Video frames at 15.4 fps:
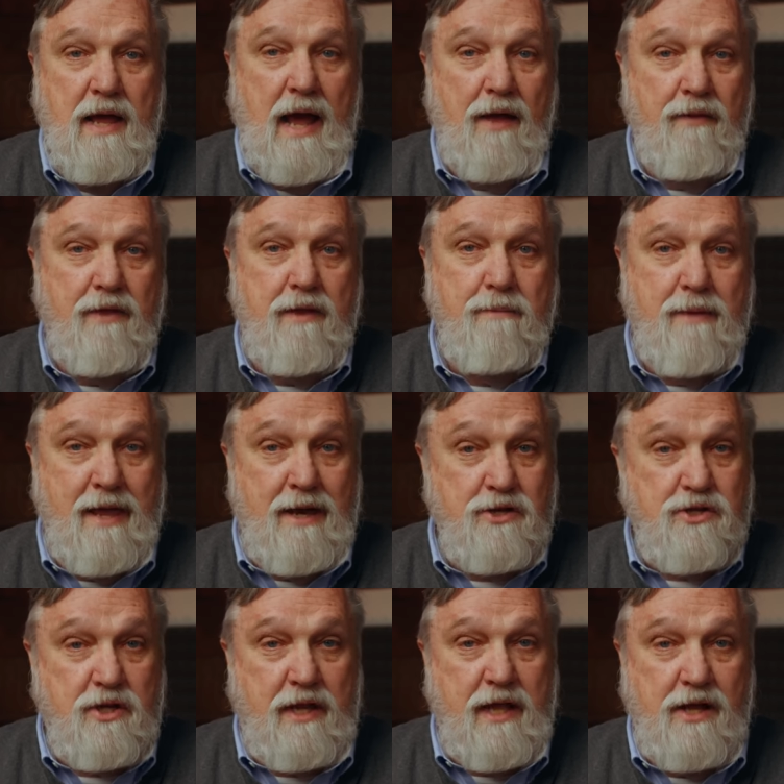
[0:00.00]
How they managed
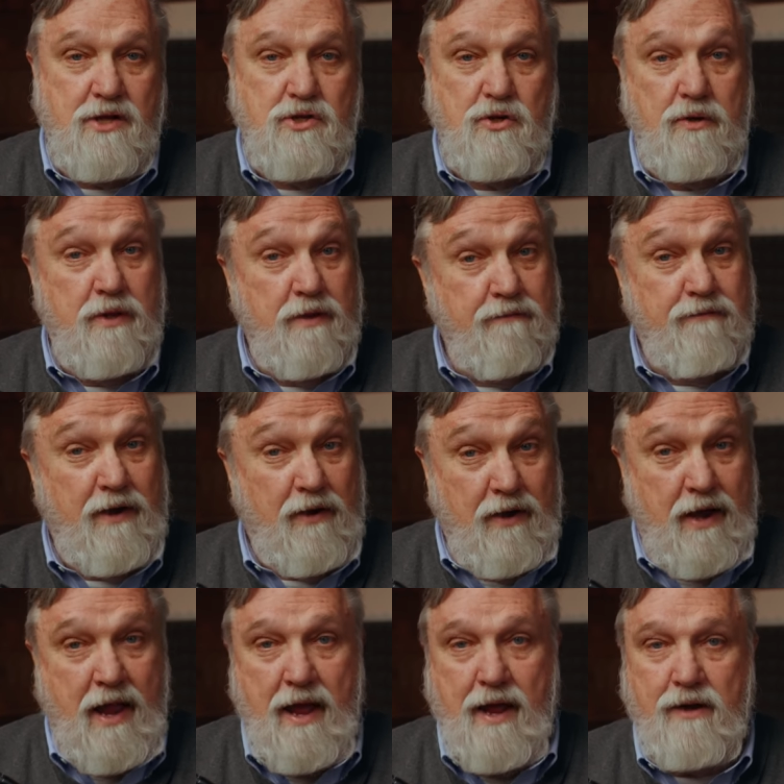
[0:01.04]
to catch her in the
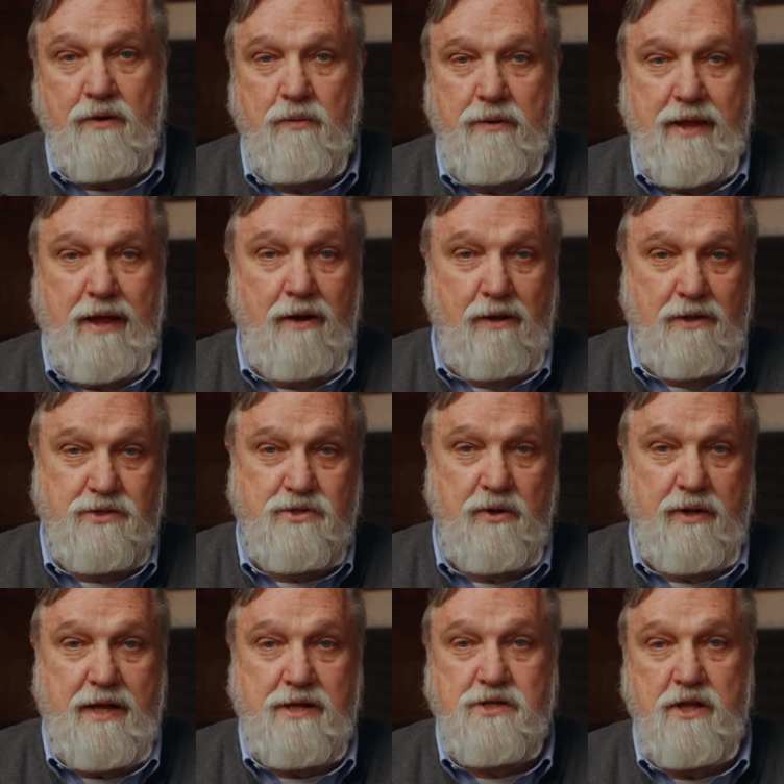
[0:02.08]
very act without also
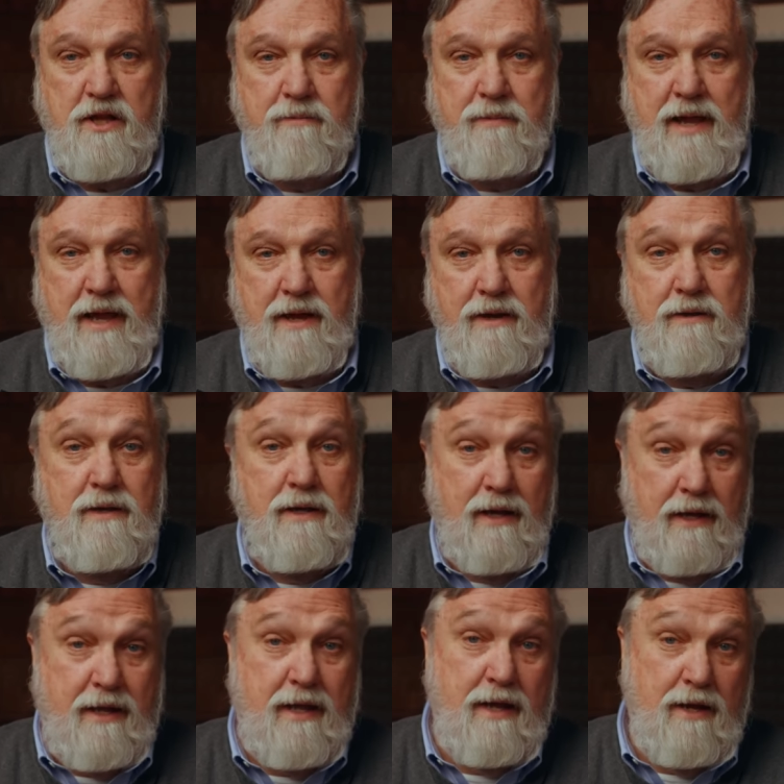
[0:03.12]
catching the man, a
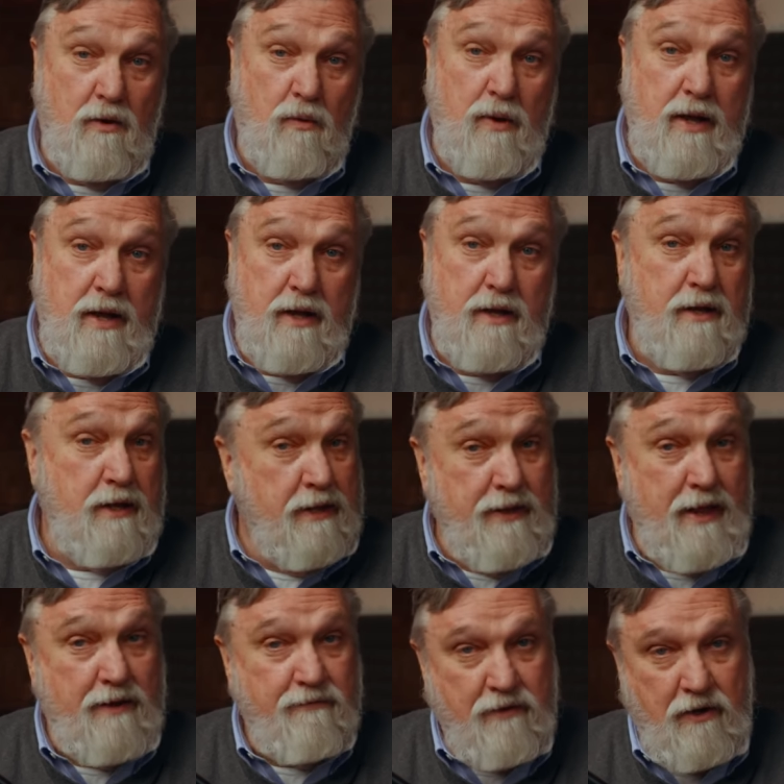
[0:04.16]
key ingredient in
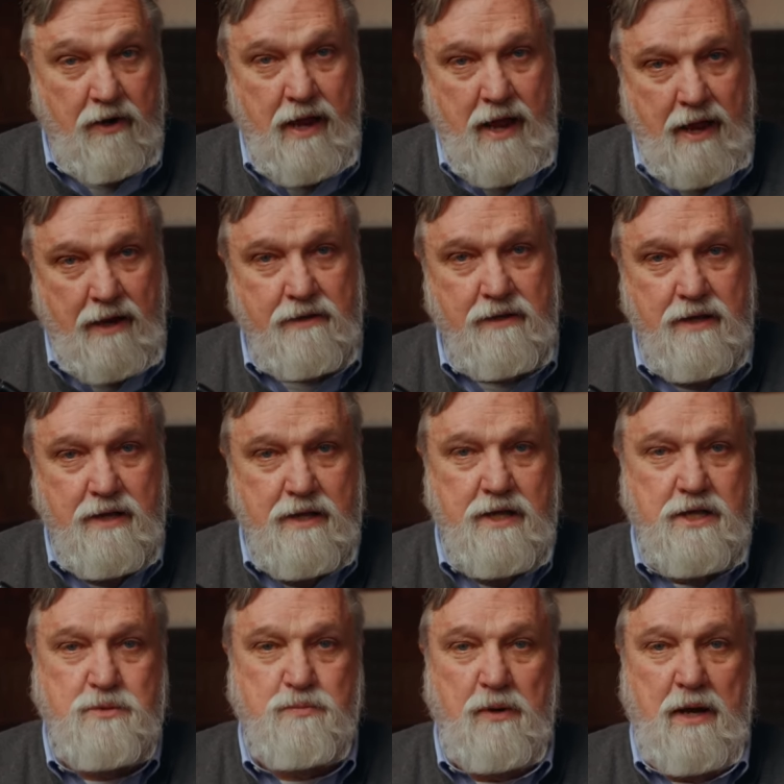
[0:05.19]
that very act,
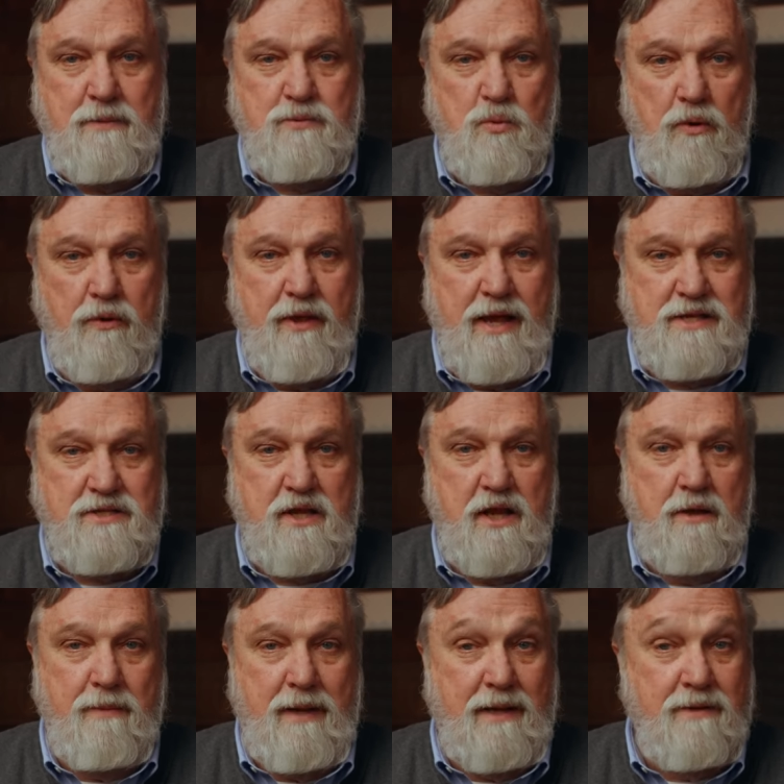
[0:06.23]
is perhaps worth asking
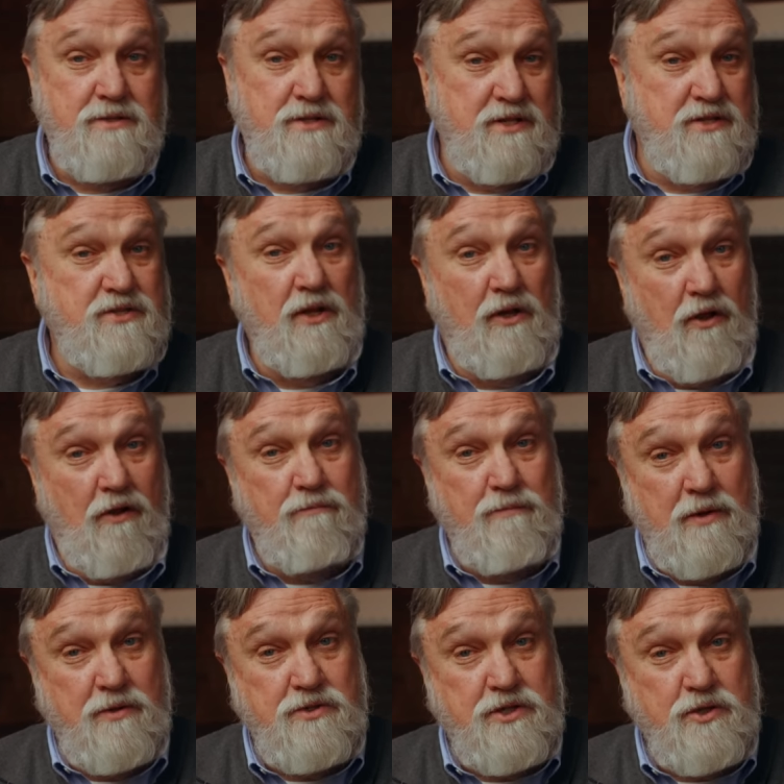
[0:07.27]
about, since the law of
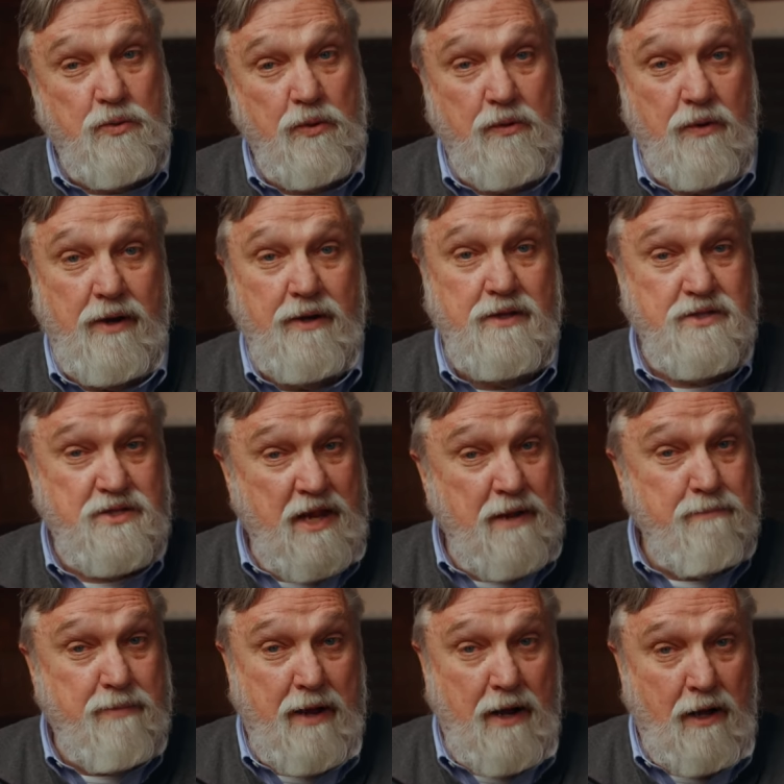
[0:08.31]
Moses required the same
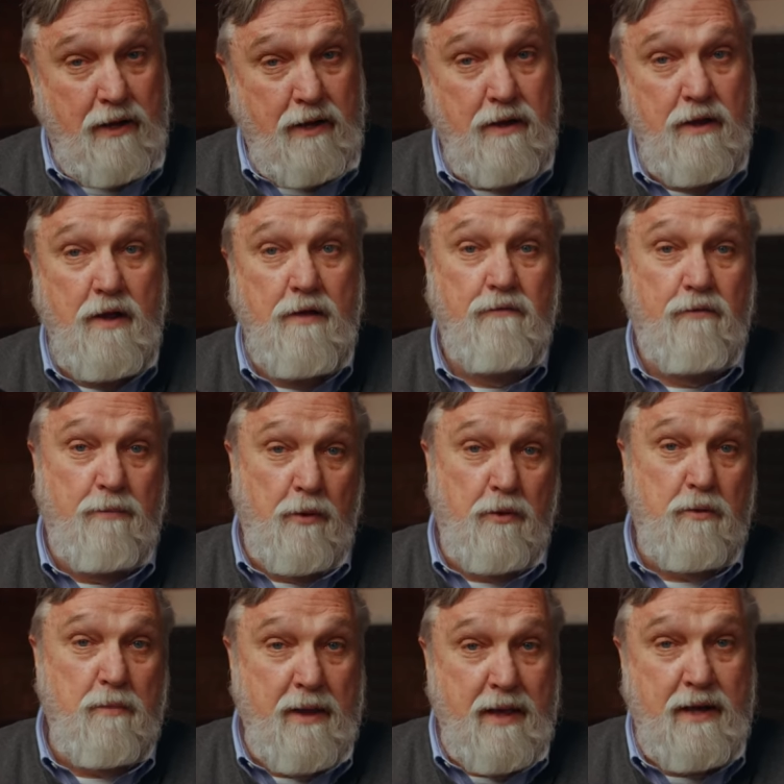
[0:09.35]
penalty for both
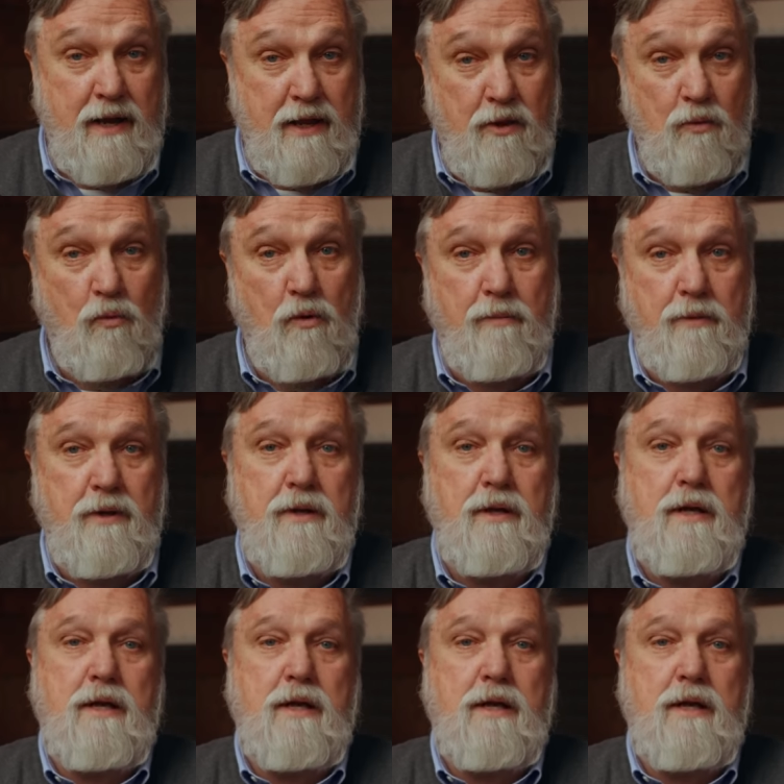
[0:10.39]
the man and the woman.